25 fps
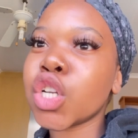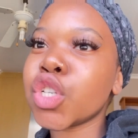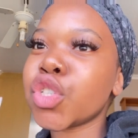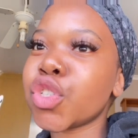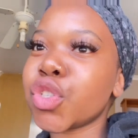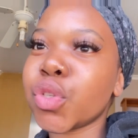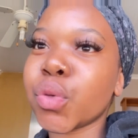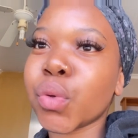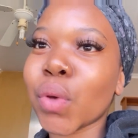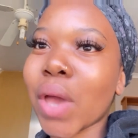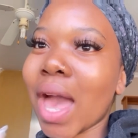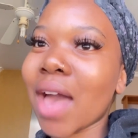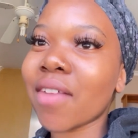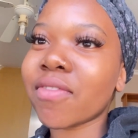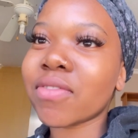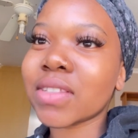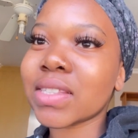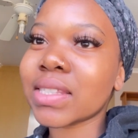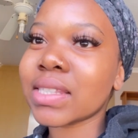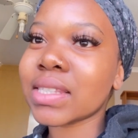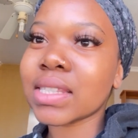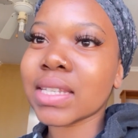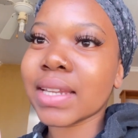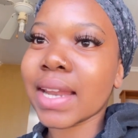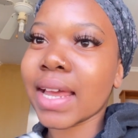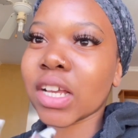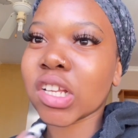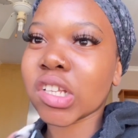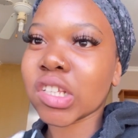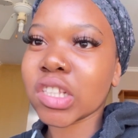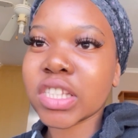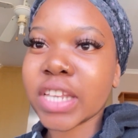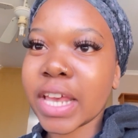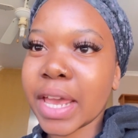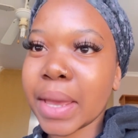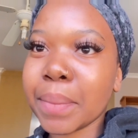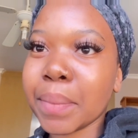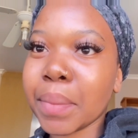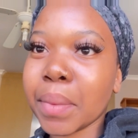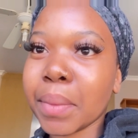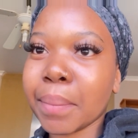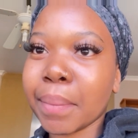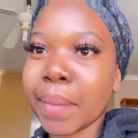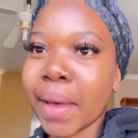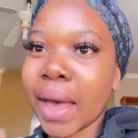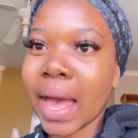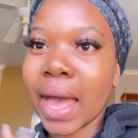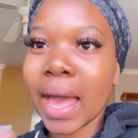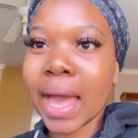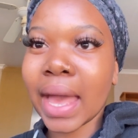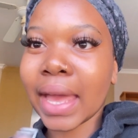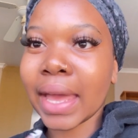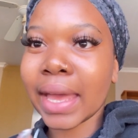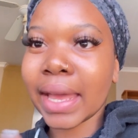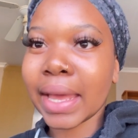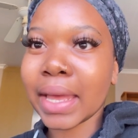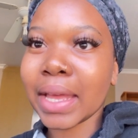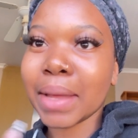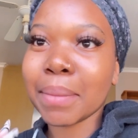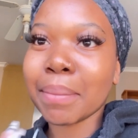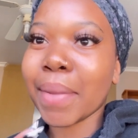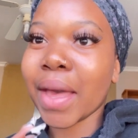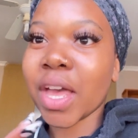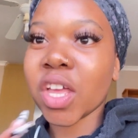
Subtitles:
do you have like tape by